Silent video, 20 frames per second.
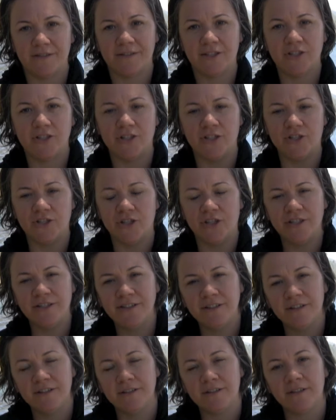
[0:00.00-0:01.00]
decision
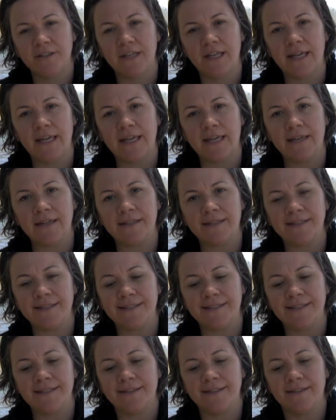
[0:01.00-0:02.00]

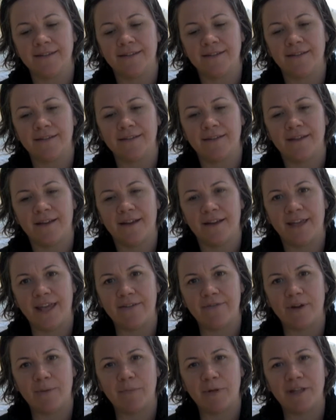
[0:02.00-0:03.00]
and I
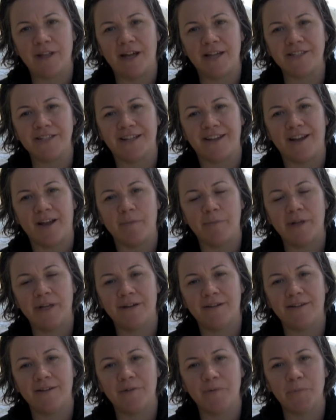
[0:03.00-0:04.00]
gave up a lot to come
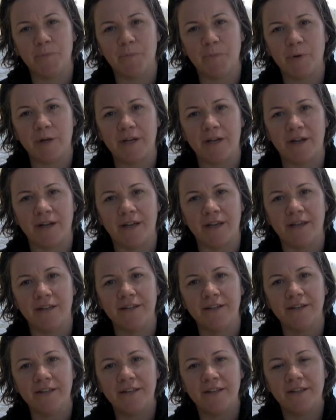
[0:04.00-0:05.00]
here, but I
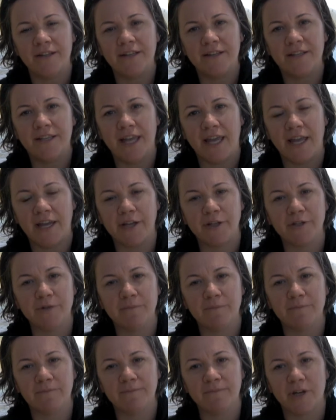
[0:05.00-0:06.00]
gained
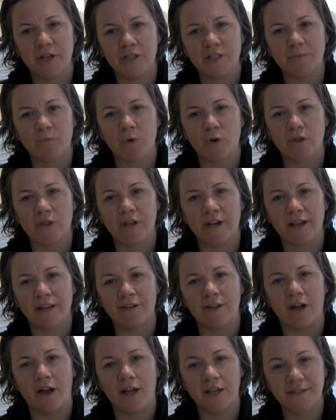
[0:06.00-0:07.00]
much more than I
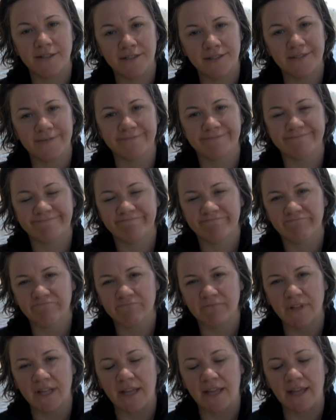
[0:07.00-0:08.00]
lost.
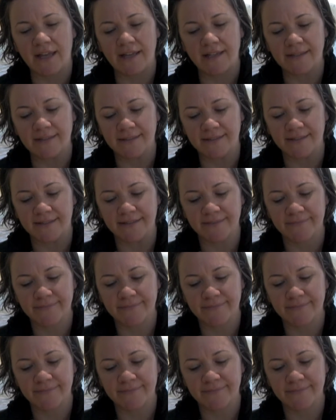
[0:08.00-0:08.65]
And